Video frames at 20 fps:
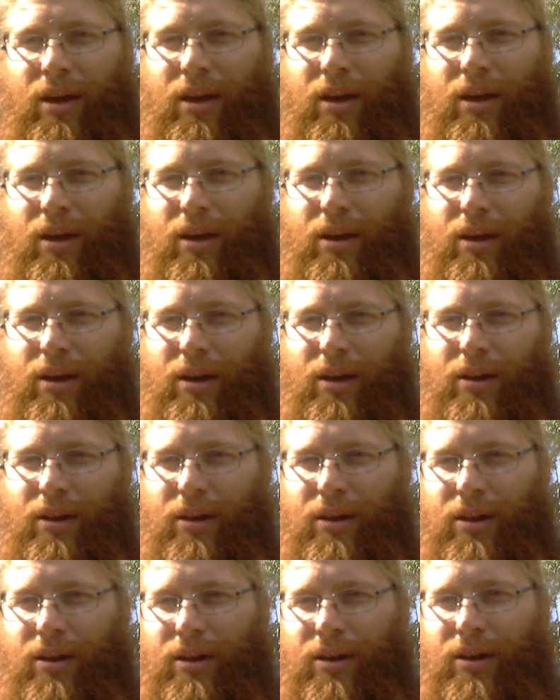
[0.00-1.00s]

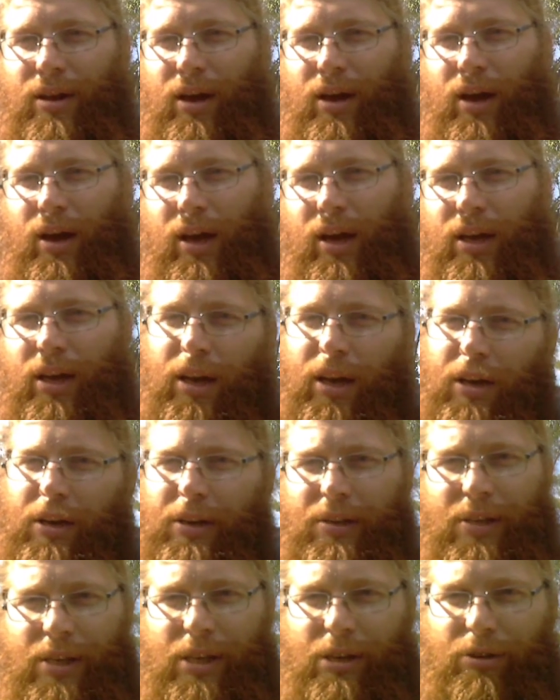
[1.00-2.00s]
And I kind of
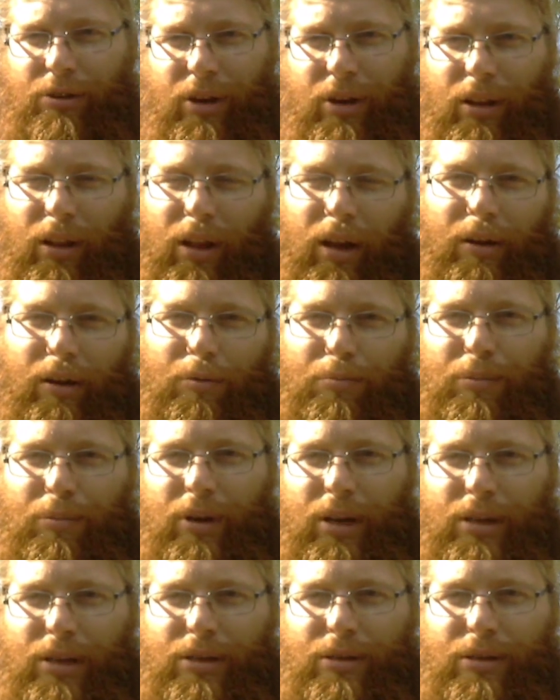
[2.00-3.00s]
consider it a LARP
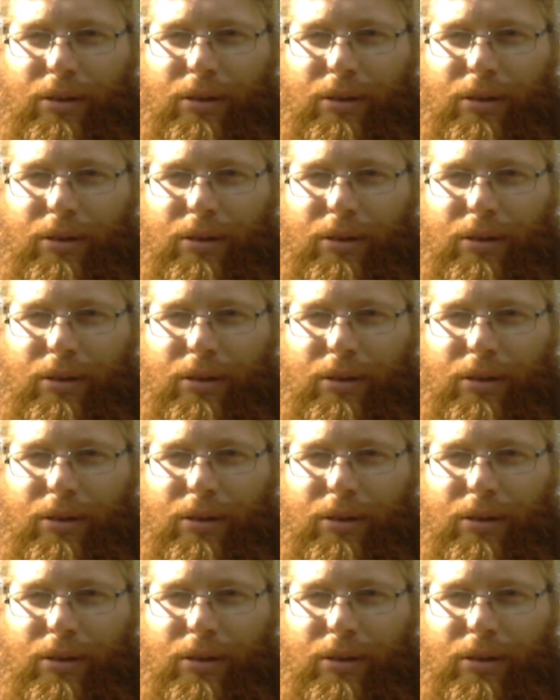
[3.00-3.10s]
because,